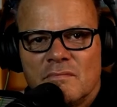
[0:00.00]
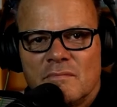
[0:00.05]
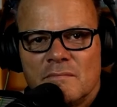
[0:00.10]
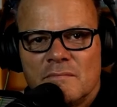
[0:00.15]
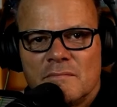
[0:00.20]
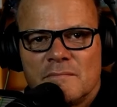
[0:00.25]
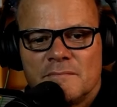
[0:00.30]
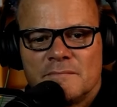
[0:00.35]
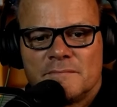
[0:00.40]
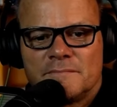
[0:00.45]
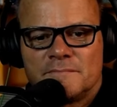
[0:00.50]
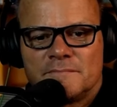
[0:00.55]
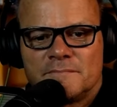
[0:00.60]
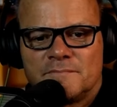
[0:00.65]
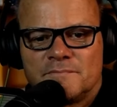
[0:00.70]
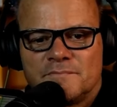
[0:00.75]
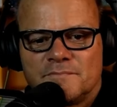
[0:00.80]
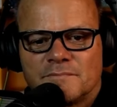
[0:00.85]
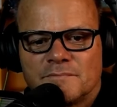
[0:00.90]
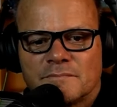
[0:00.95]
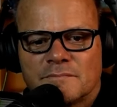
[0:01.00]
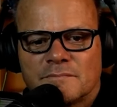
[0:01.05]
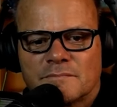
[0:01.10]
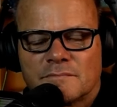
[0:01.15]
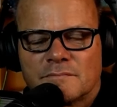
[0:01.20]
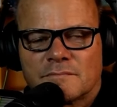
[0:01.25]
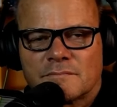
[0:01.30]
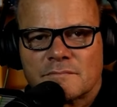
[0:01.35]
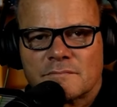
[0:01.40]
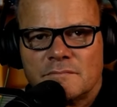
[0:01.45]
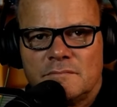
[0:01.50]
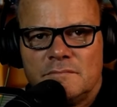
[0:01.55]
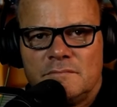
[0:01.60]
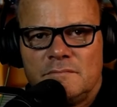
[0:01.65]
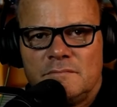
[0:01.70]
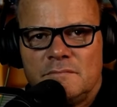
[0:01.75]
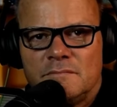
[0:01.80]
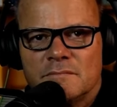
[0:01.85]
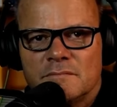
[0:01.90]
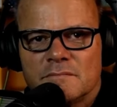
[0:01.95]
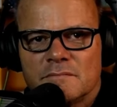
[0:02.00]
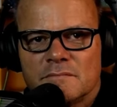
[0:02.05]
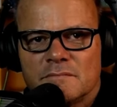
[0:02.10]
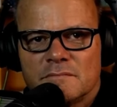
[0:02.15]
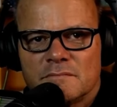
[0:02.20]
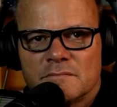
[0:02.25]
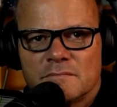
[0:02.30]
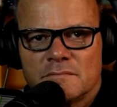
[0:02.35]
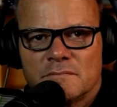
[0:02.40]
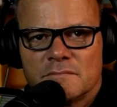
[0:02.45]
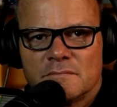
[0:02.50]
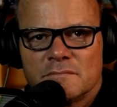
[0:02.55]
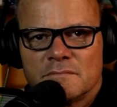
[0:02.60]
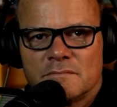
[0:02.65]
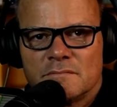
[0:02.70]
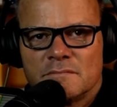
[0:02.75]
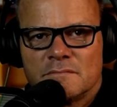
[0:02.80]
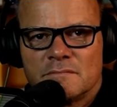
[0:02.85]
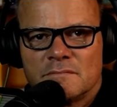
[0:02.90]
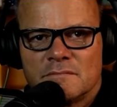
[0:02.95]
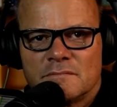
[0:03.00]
No words are spoken by the person on screen.